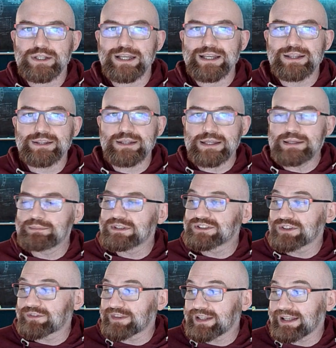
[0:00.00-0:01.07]
in the image
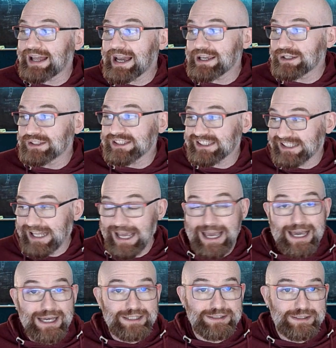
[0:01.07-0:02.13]
of the lion's
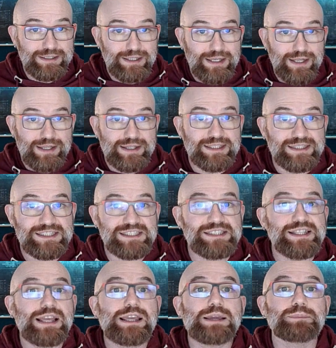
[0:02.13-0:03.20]
head, this is
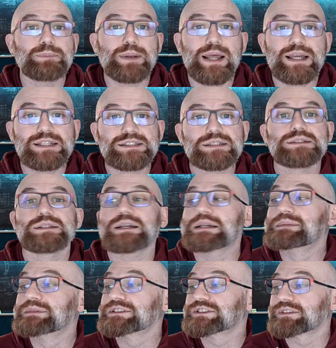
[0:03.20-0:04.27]
taking place in the
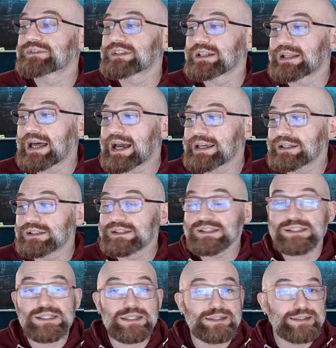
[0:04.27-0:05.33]
image of the
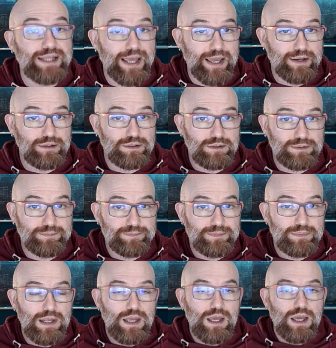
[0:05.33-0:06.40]
lion's tail.
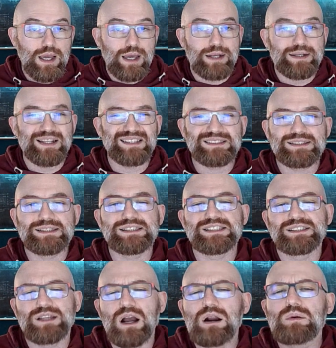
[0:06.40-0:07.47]
And does this
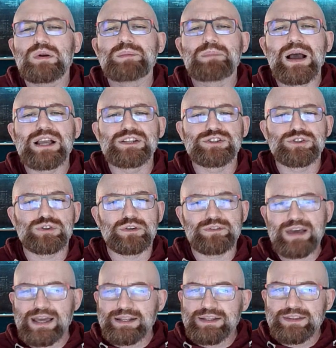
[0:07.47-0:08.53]
star remind you of
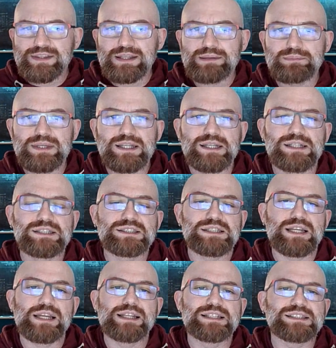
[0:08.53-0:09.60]
anything? Because
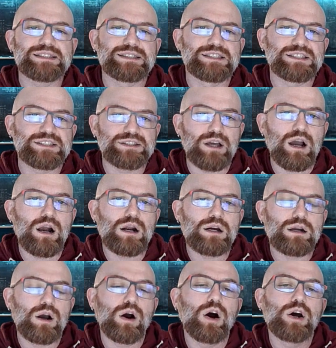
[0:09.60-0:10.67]
it is the
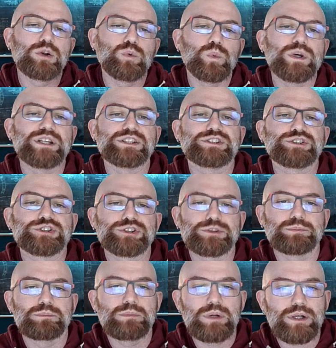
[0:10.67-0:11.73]
star on which
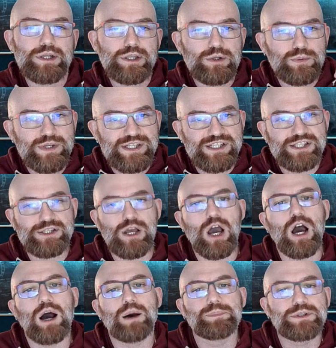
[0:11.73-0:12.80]
Mercury
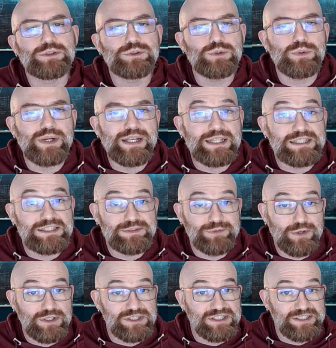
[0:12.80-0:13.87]
stopped during its
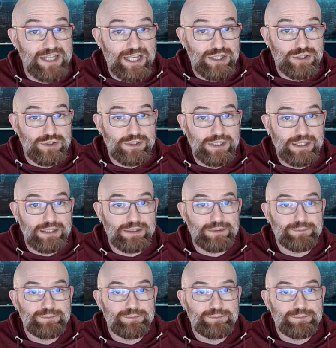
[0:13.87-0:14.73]
first stationing.